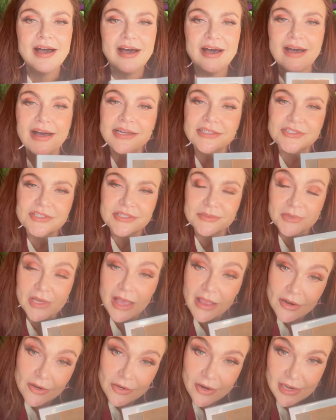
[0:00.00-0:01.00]
I do some
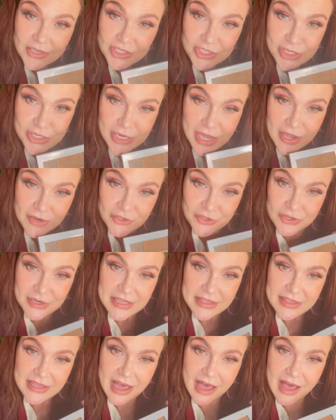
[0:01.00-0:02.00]
color correction
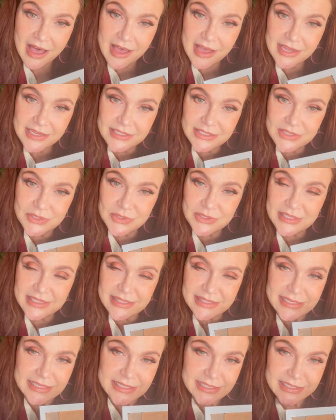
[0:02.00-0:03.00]
underneath the eyes using
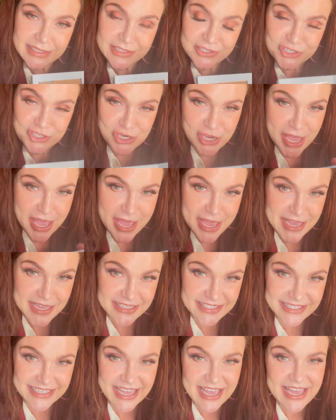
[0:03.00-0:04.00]
these
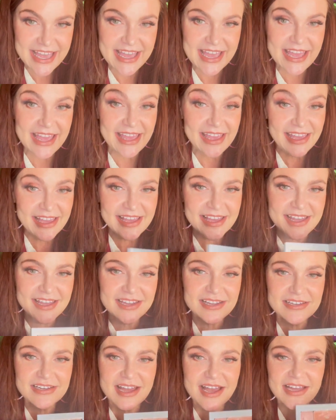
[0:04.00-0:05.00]
shades,
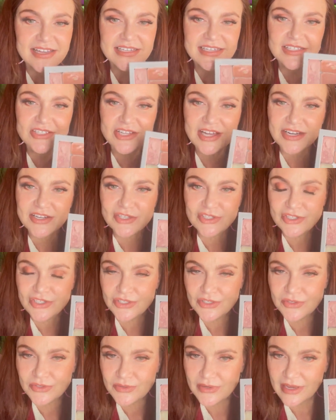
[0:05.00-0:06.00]
and I teach how to
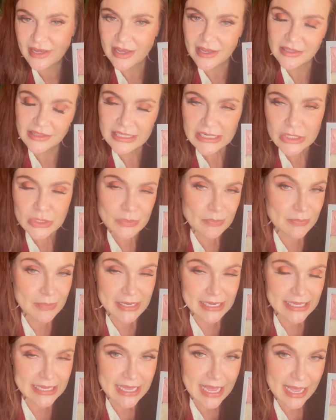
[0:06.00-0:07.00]
do a little
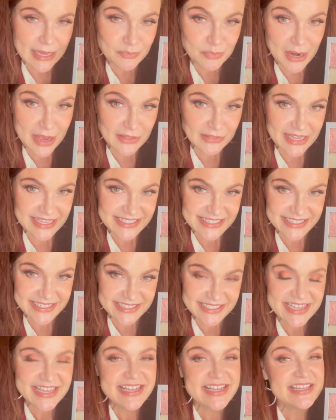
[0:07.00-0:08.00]
mini eyebrow
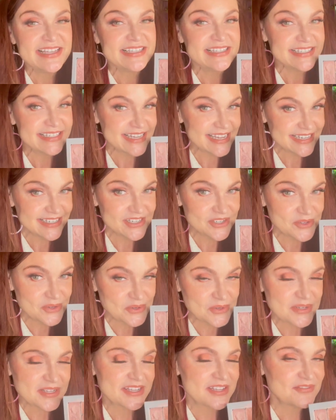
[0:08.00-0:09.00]
lesson. Stay
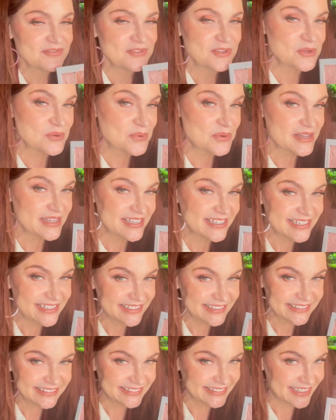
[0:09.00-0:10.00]
tuned if you would
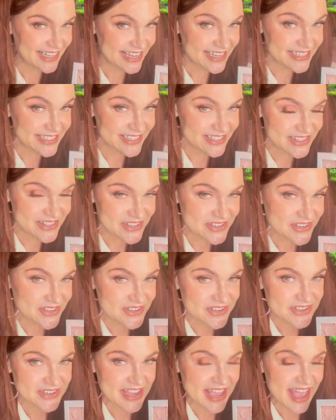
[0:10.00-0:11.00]
like to
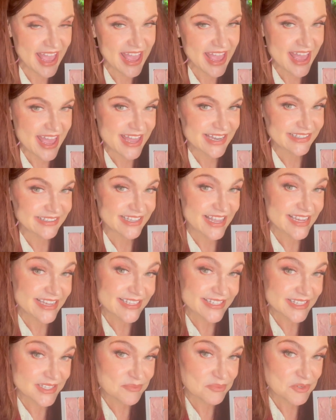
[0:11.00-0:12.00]
learn, and like
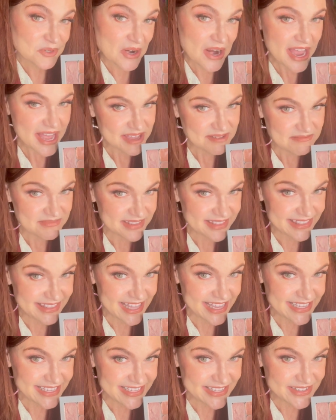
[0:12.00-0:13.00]
and subscribe.
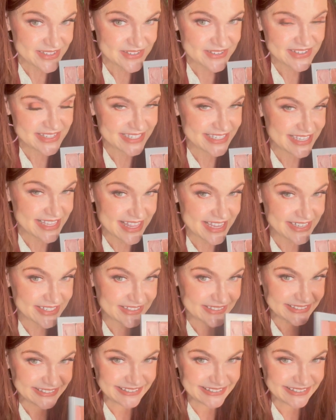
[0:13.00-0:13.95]
Thank you. See you there.